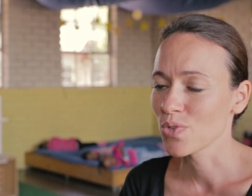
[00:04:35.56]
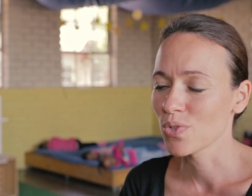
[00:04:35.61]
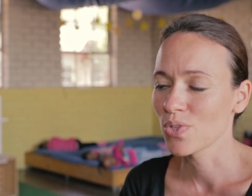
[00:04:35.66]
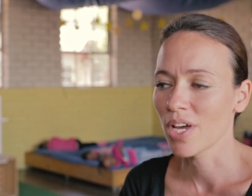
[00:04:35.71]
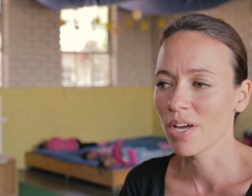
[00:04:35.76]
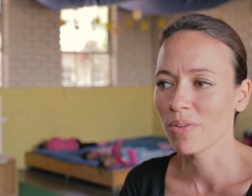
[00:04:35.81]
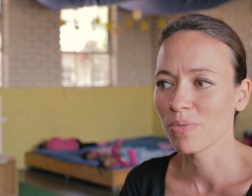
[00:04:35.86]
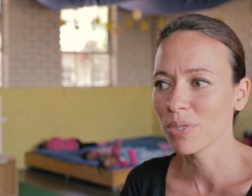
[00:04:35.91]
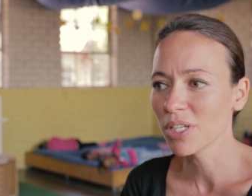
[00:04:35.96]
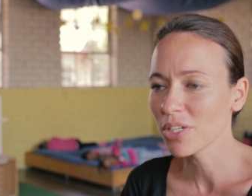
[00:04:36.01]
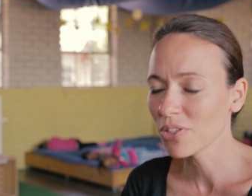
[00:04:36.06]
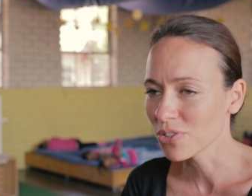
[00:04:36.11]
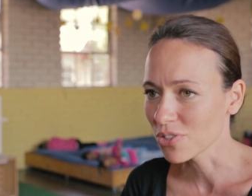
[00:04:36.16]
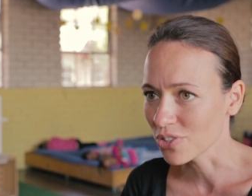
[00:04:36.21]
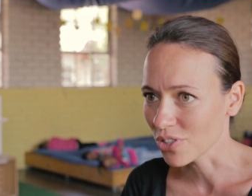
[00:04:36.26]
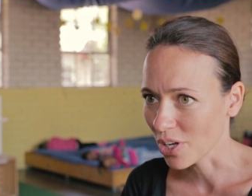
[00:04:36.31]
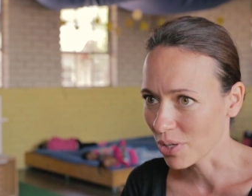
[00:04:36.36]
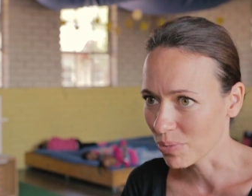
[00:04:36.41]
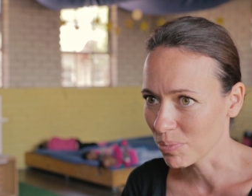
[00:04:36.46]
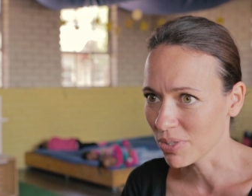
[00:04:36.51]
so that we
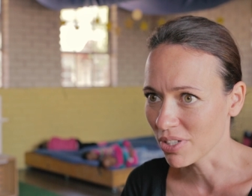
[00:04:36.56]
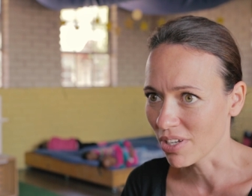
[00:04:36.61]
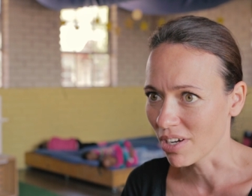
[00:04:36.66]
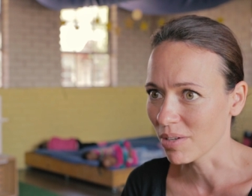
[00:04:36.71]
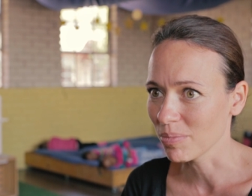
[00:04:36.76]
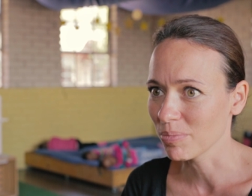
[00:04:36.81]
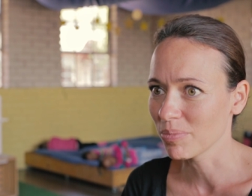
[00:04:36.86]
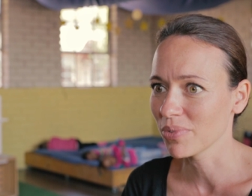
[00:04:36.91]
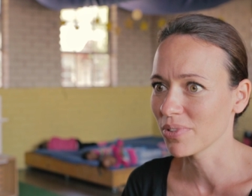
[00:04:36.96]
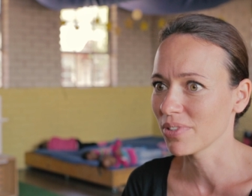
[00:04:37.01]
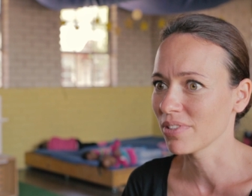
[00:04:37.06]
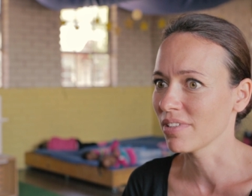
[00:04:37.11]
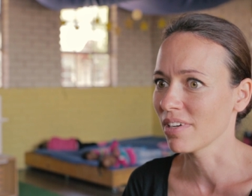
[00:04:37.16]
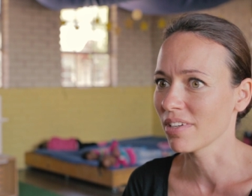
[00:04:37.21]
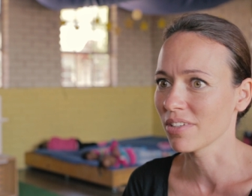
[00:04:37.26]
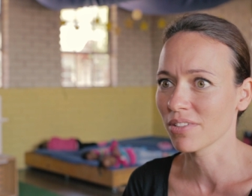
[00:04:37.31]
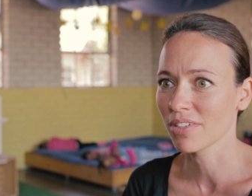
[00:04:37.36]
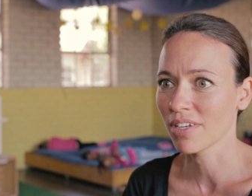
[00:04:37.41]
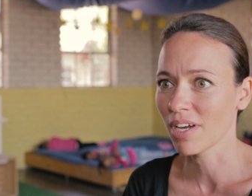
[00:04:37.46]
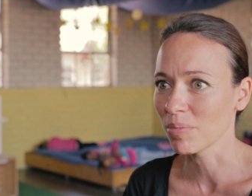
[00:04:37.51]
could open up
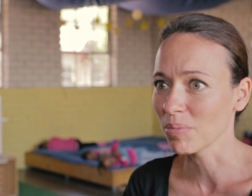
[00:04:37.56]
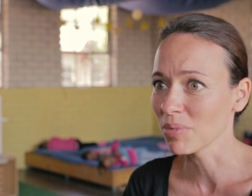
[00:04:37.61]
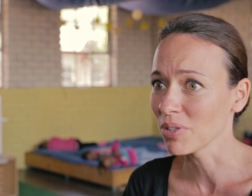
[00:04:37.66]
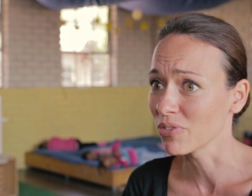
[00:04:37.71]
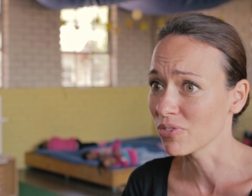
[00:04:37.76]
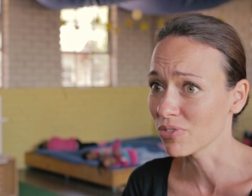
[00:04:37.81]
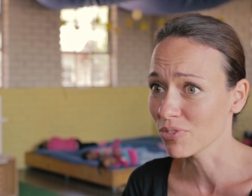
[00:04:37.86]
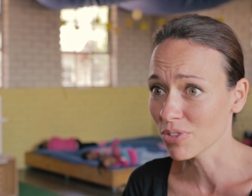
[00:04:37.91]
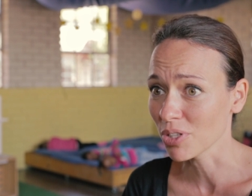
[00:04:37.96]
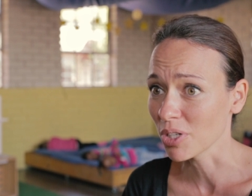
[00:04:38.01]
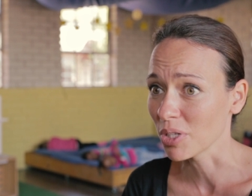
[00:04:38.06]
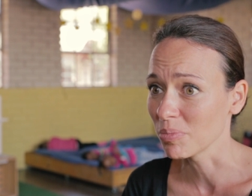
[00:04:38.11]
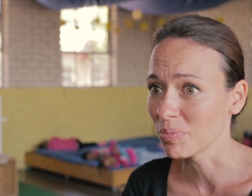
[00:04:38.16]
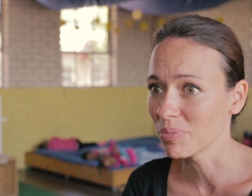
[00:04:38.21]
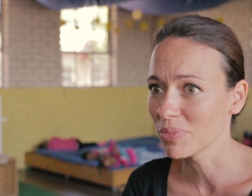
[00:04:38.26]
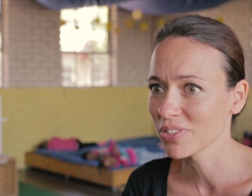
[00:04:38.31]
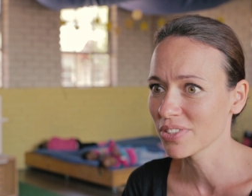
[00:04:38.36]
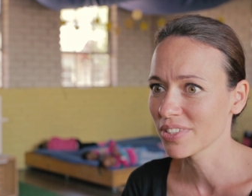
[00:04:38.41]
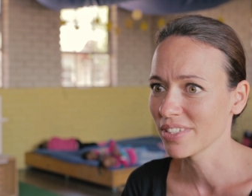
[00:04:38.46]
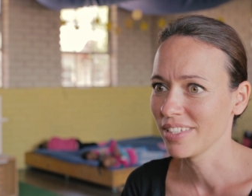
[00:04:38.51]
another couple of
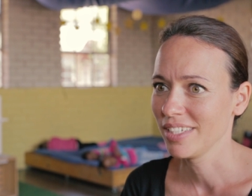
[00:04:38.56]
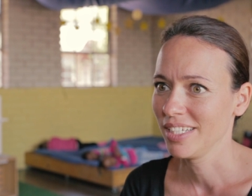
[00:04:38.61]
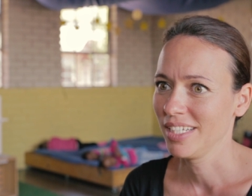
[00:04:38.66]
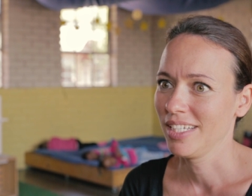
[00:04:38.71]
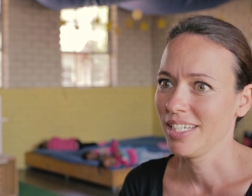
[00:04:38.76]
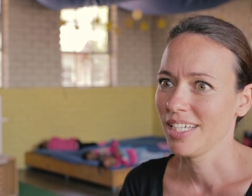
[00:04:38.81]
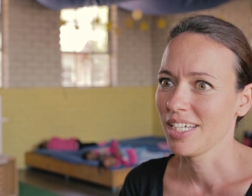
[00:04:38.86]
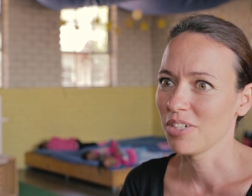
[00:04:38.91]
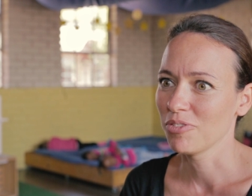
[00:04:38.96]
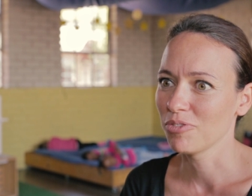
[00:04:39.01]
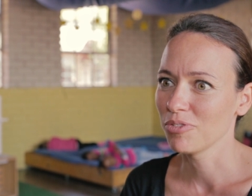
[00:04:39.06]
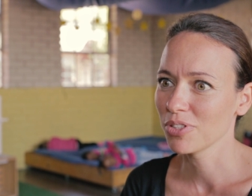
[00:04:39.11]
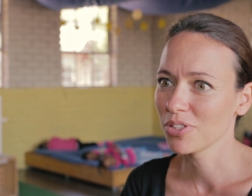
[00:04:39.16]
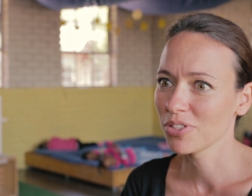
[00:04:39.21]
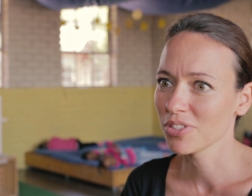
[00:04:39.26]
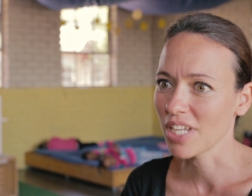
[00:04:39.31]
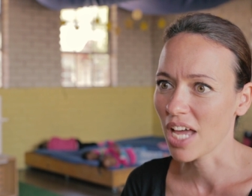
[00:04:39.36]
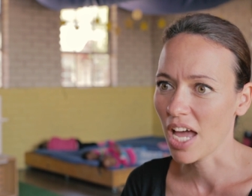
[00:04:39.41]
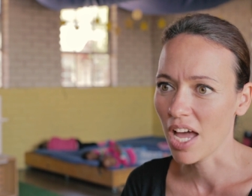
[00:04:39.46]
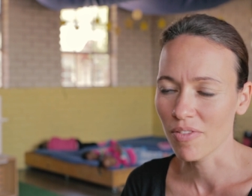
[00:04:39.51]
groups if we
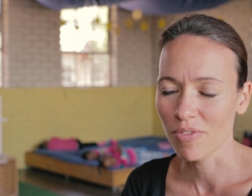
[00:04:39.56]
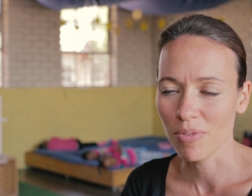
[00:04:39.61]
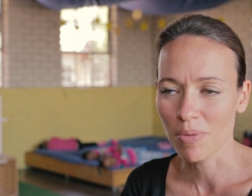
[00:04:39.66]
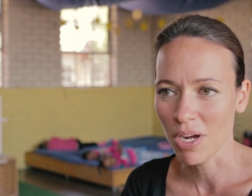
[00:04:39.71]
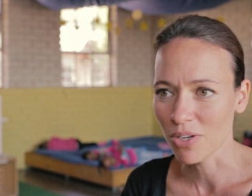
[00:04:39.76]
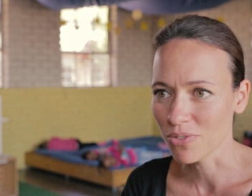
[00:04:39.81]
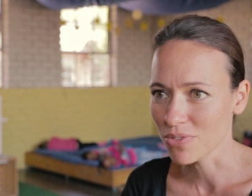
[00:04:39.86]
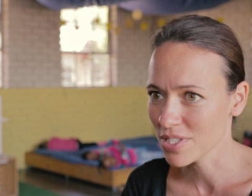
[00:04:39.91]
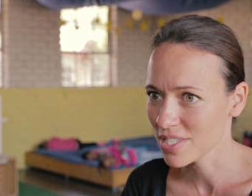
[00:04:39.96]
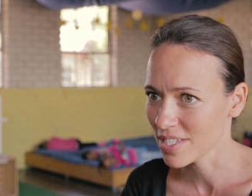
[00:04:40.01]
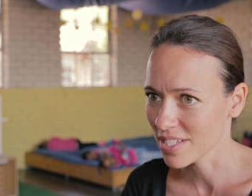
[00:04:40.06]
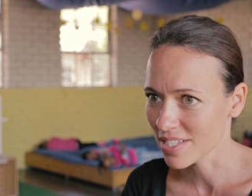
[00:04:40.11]
could have around